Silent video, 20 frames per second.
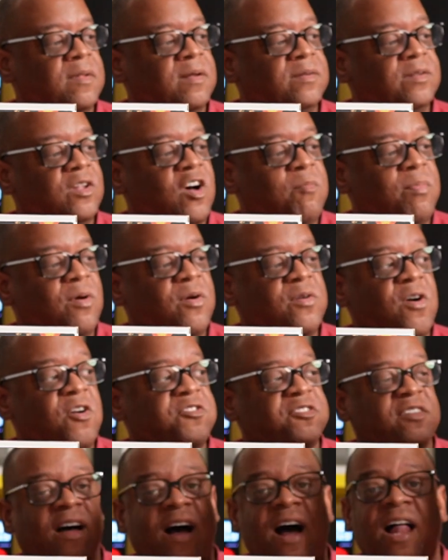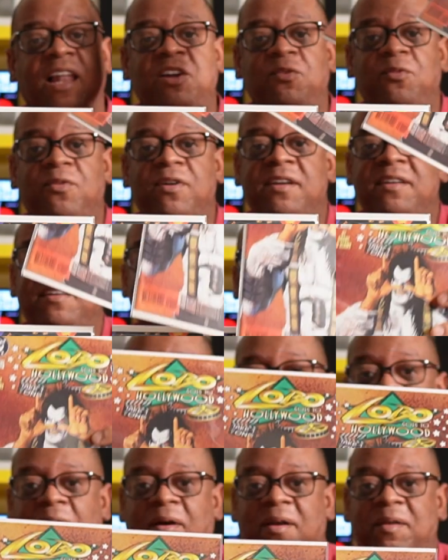Lobo Goes to Hollywood number
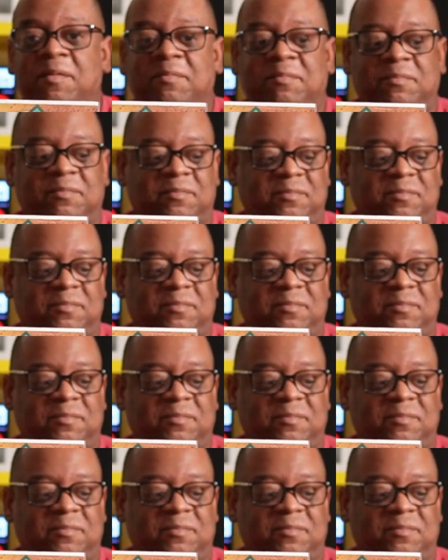1.